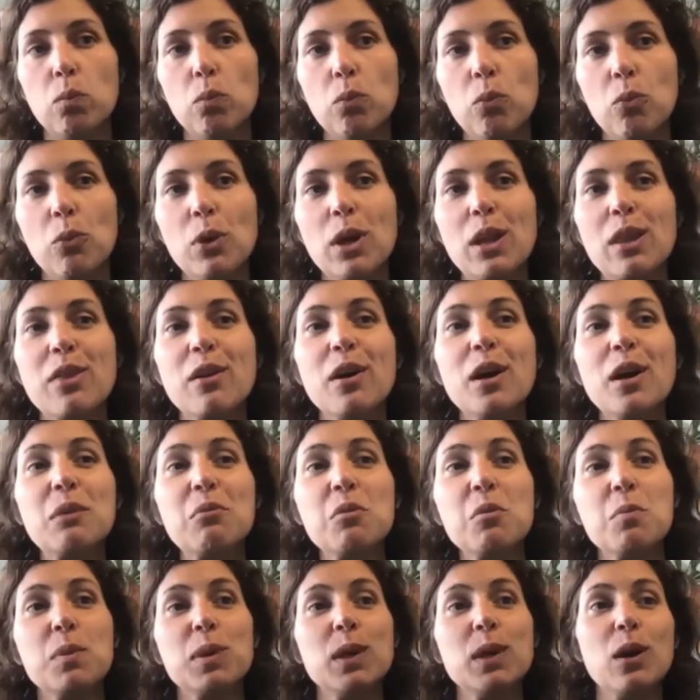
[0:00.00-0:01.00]
we thought it
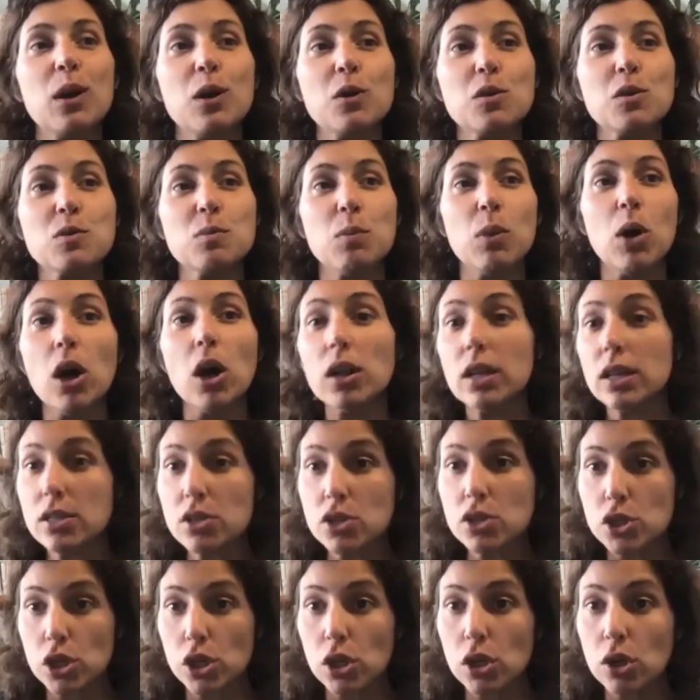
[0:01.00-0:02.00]
would be our
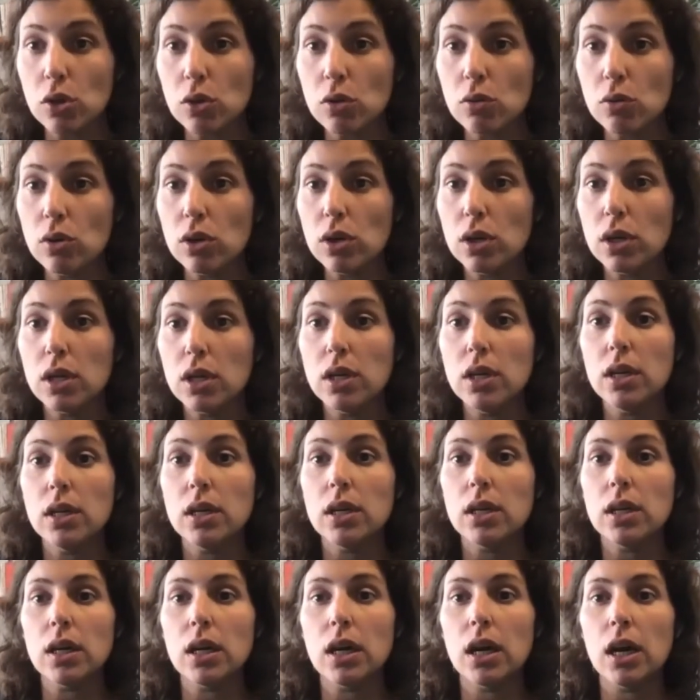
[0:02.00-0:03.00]
smallest show,
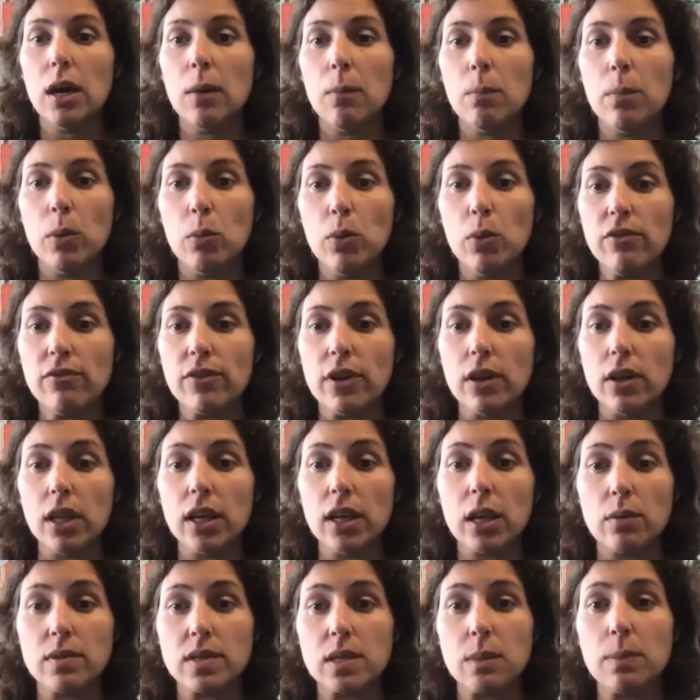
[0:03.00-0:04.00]
um, but we felt
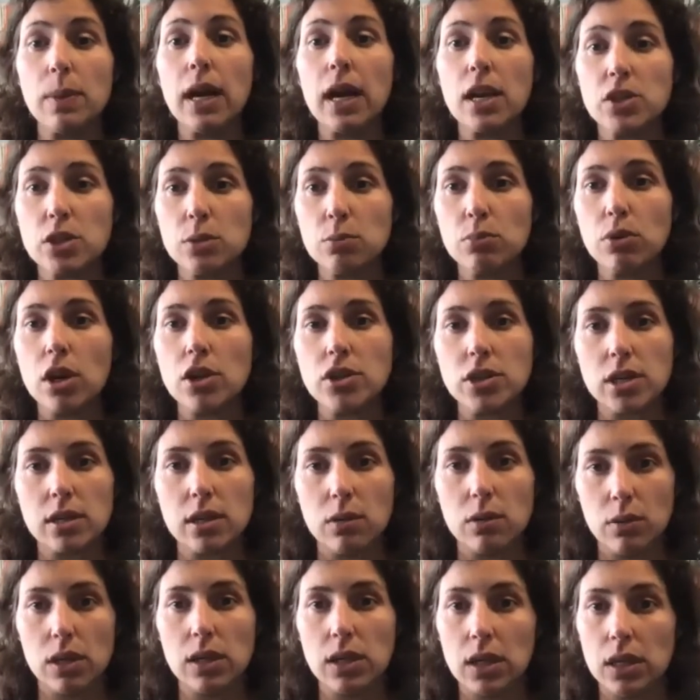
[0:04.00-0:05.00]
like it was a passion project
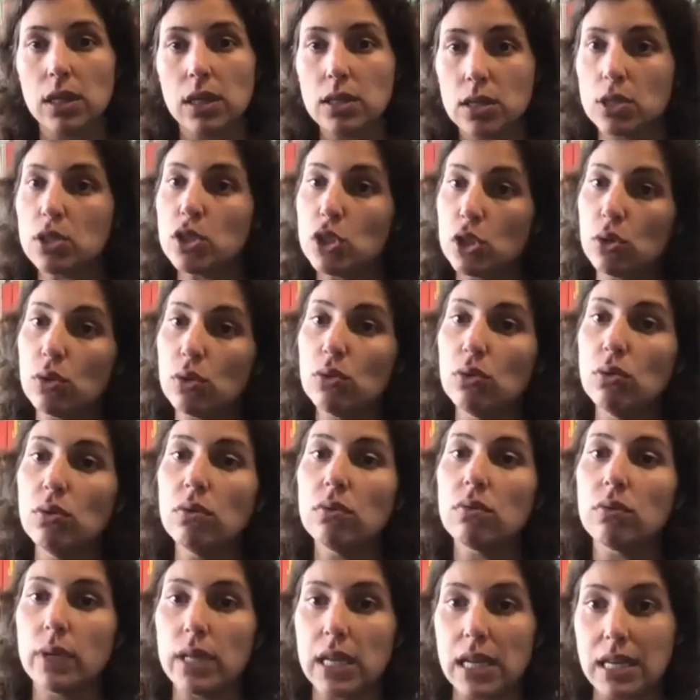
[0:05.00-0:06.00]
that we needed to do.
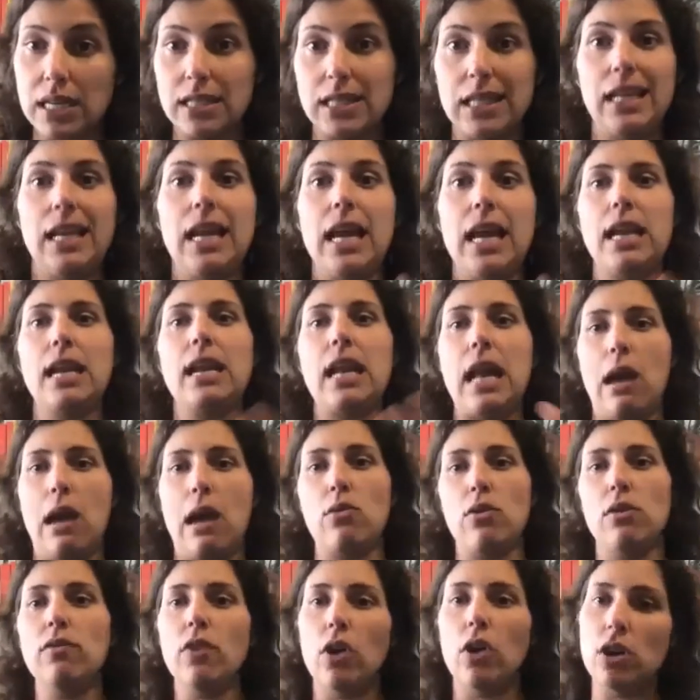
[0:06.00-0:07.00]
We needed to get it
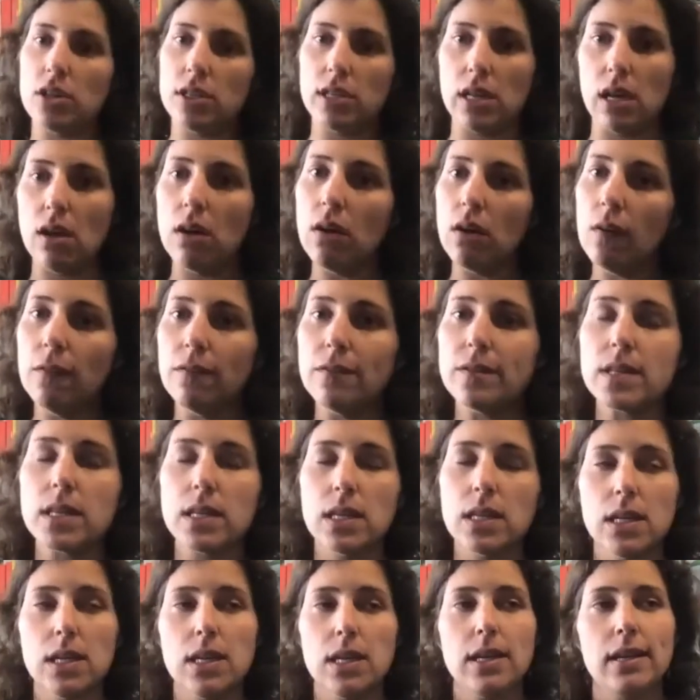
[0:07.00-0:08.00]
out of ourselves.
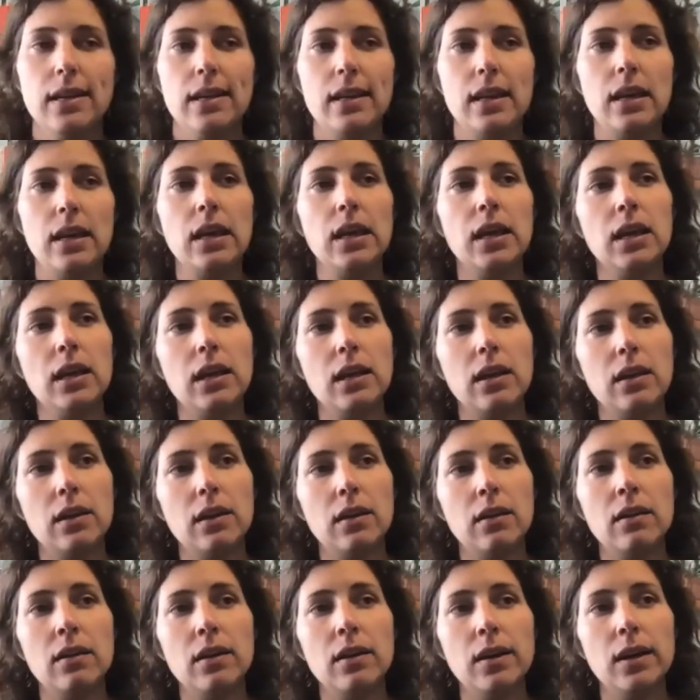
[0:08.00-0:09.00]

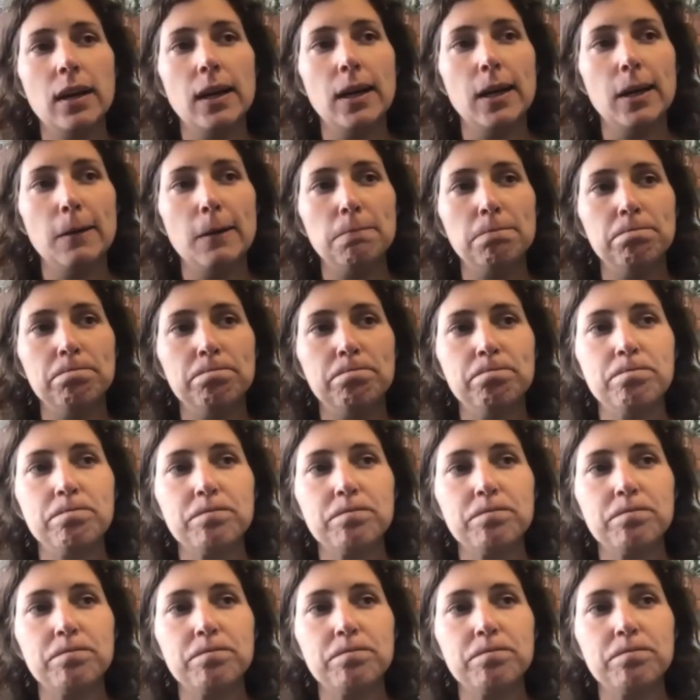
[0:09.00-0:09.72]
And um,